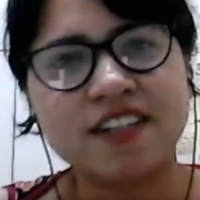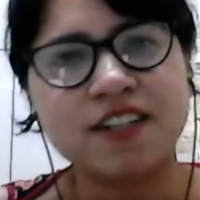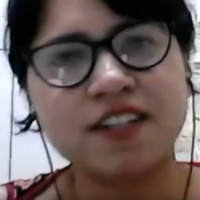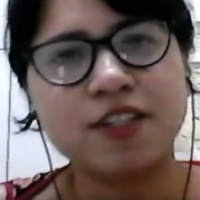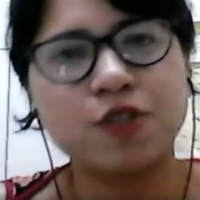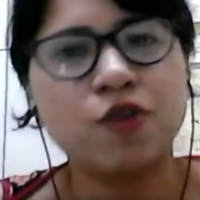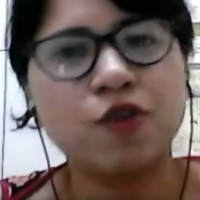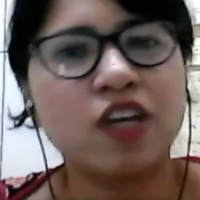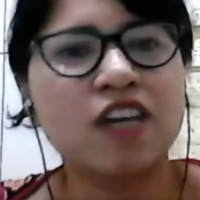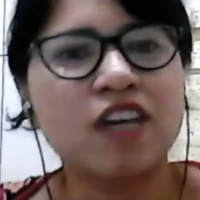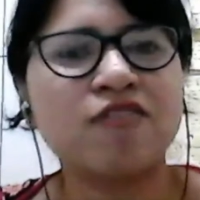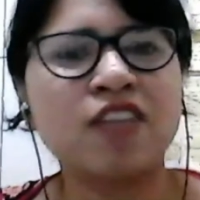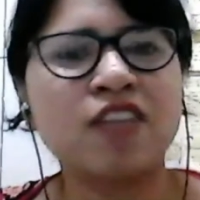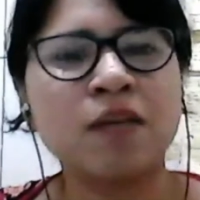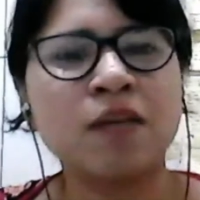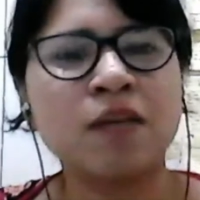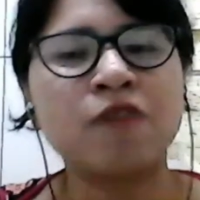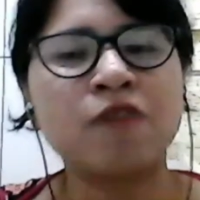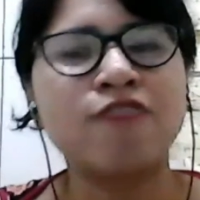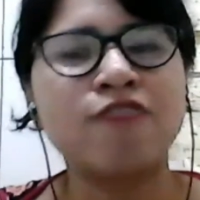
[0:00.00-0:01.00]
To give them
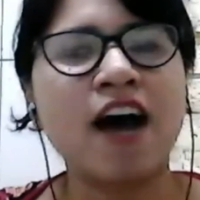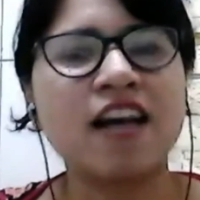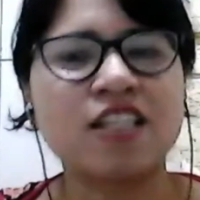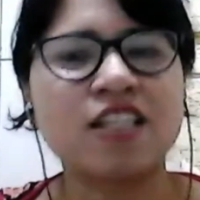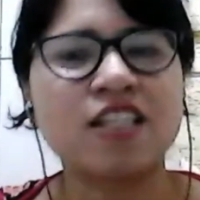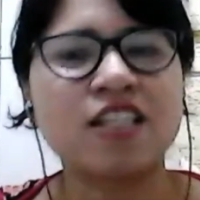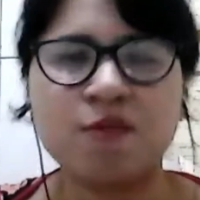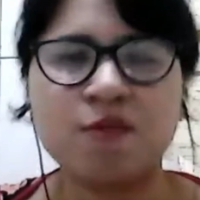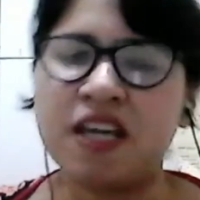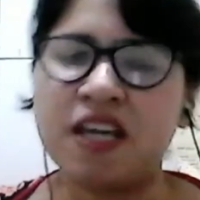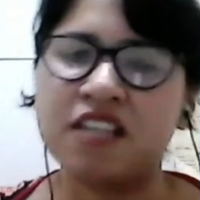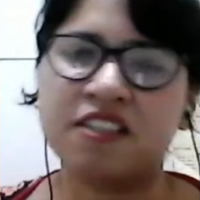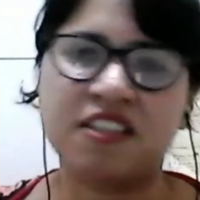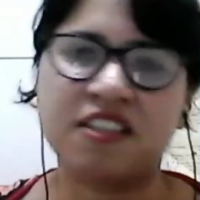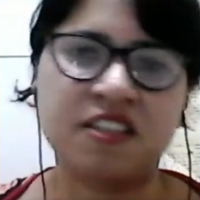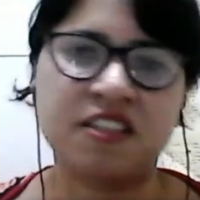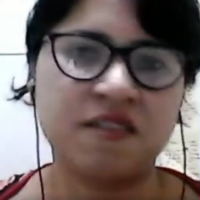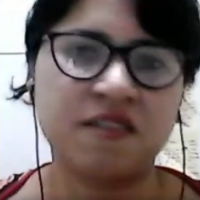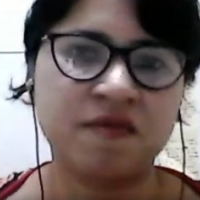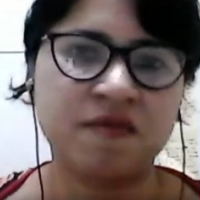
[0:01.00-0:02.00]
a fast pace,
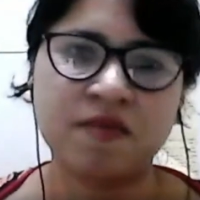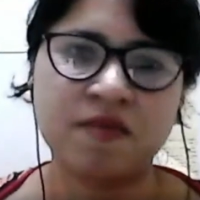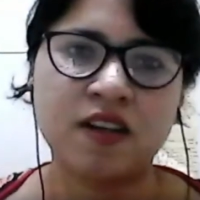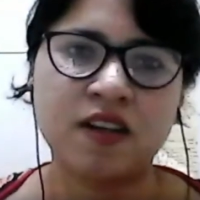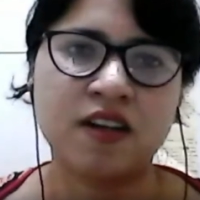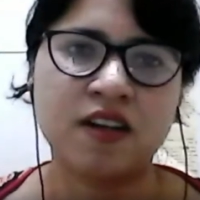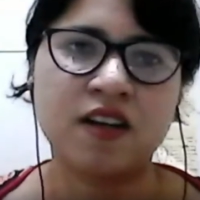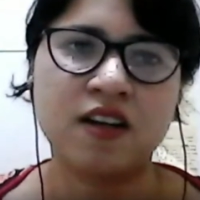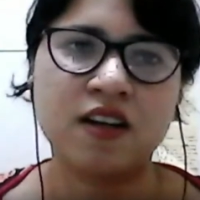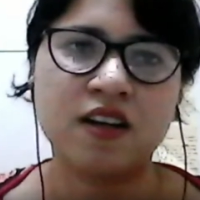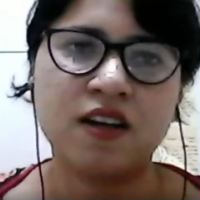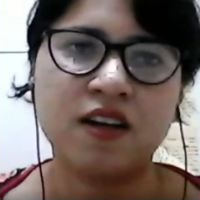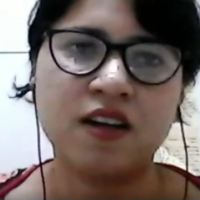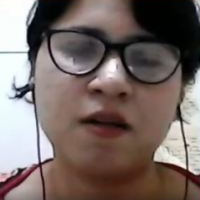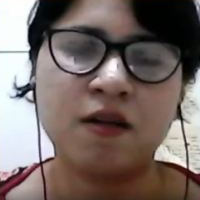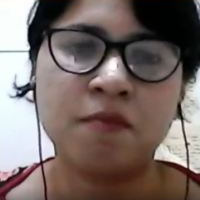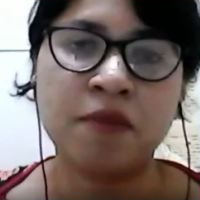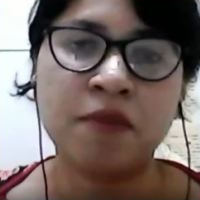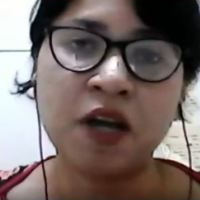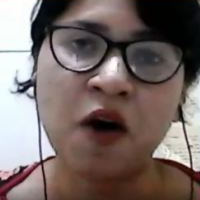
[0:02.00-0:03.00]

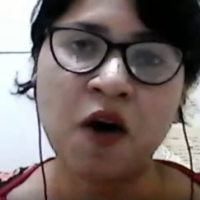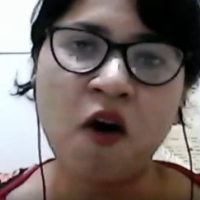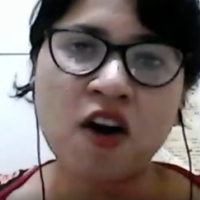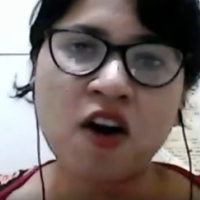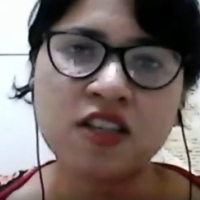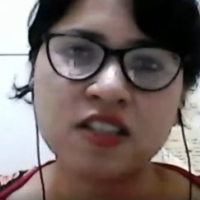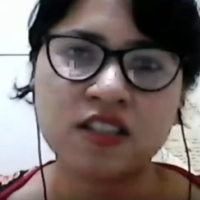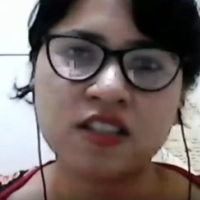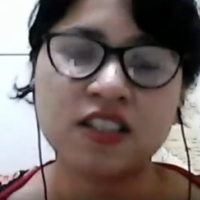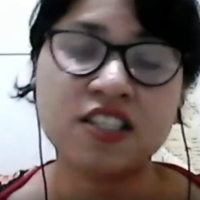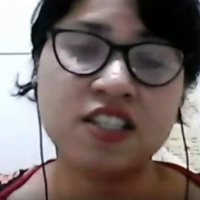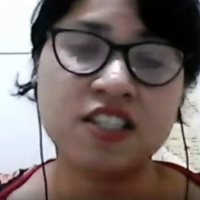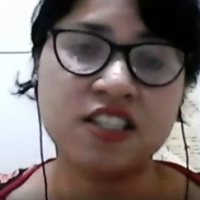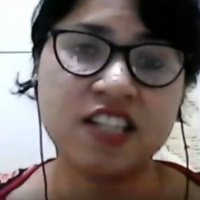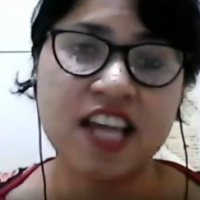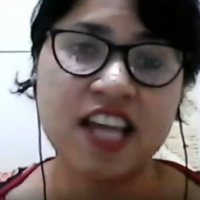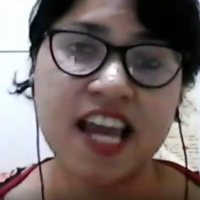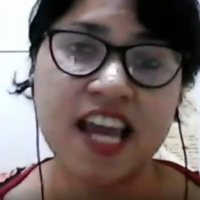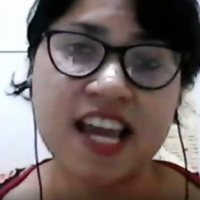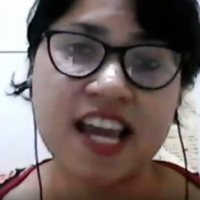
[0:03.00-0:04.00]
because the
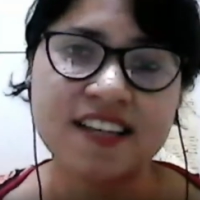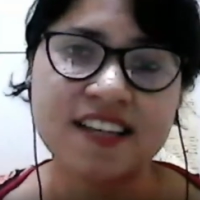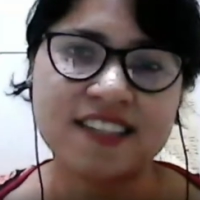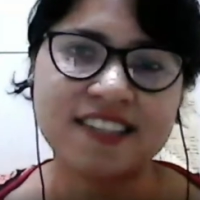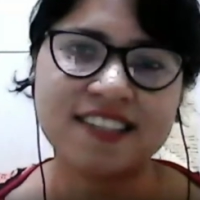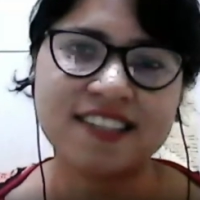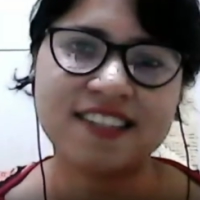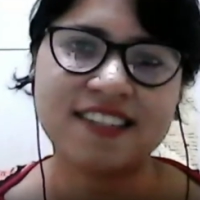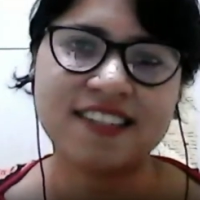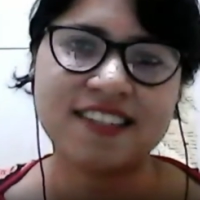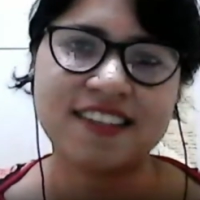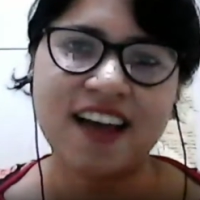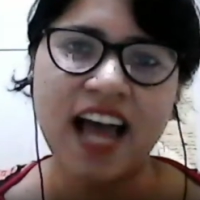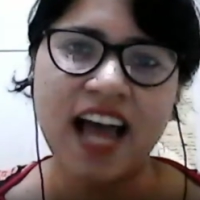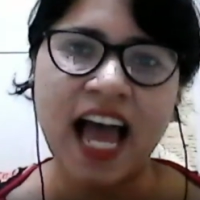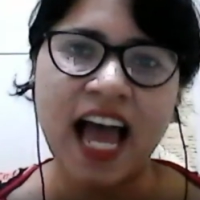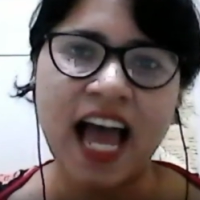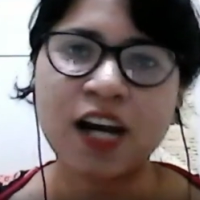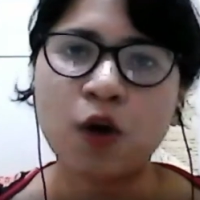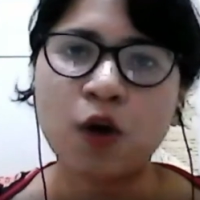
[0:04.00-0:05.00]
stakes
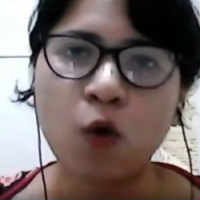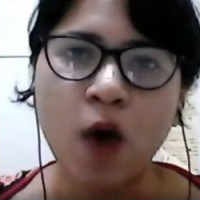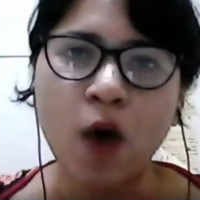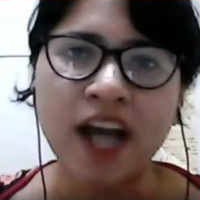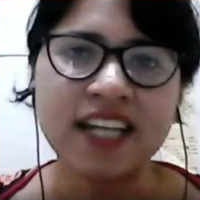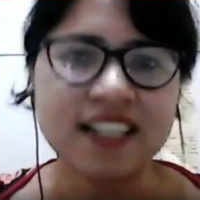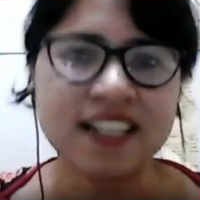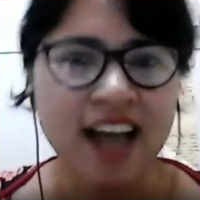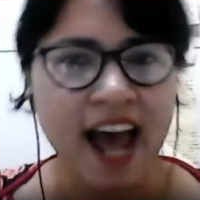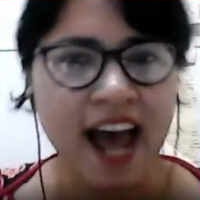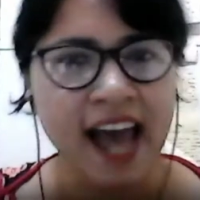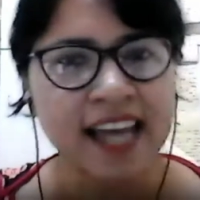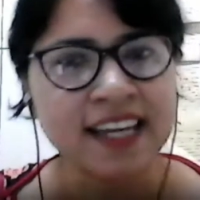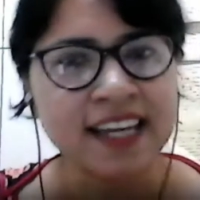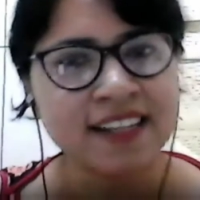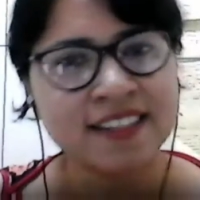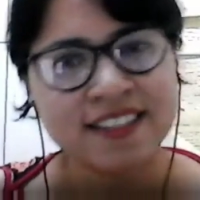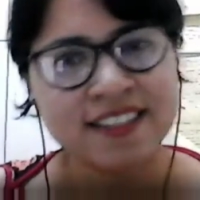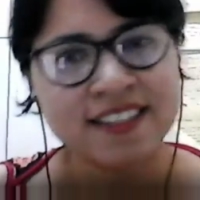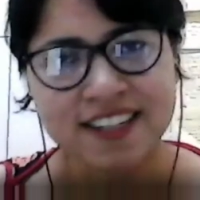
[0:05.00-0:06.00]
are quite high
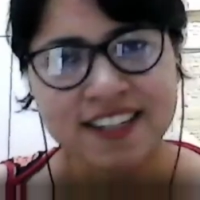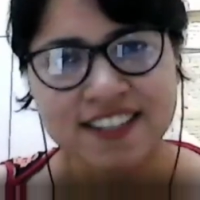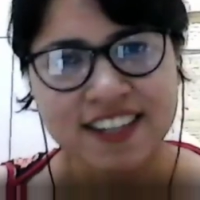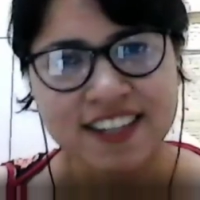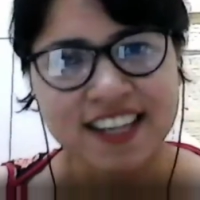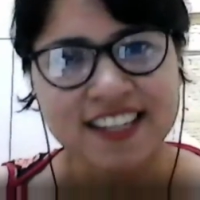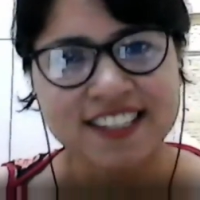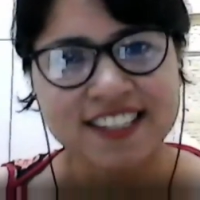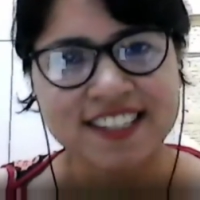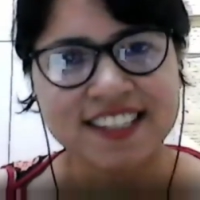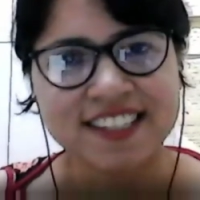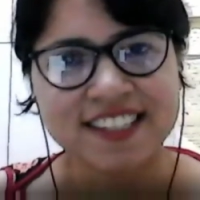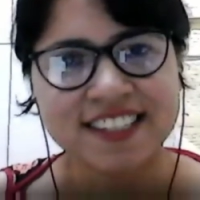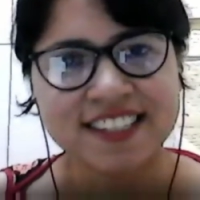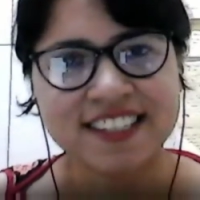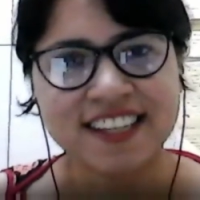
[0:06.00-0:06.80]
in such cases.